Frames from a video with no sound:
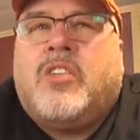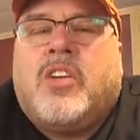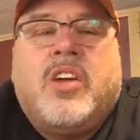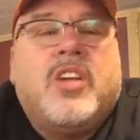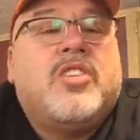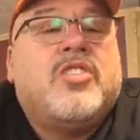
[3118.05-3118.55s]
to
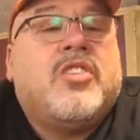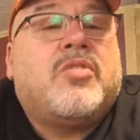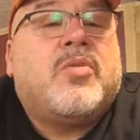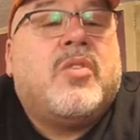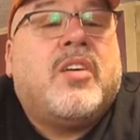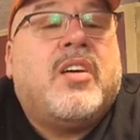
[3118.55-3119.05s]
getting
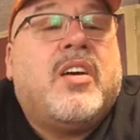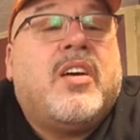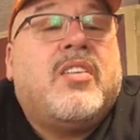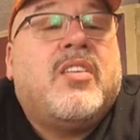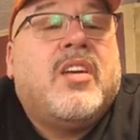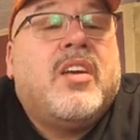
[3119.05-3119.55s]
just
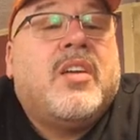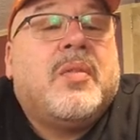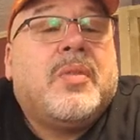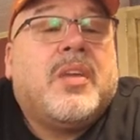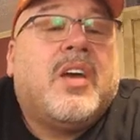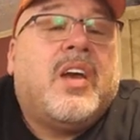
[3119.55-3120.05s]
right.
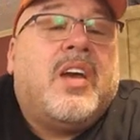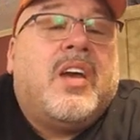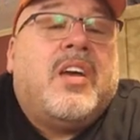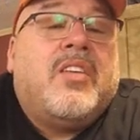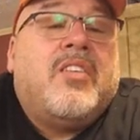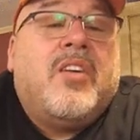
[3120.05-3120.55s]

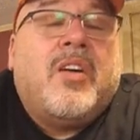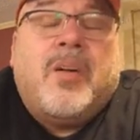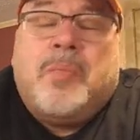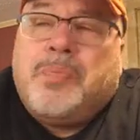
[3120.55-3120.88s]
And I